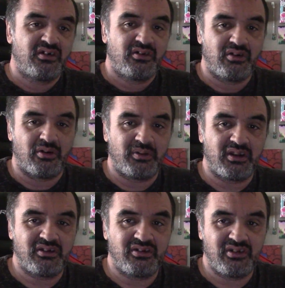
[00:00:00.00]
You know, we
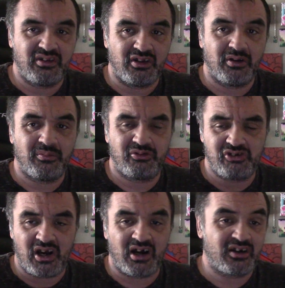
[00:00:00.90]
get to see them,
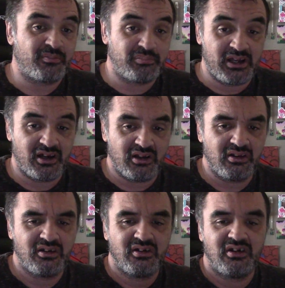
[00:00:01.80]
Jock, Belle,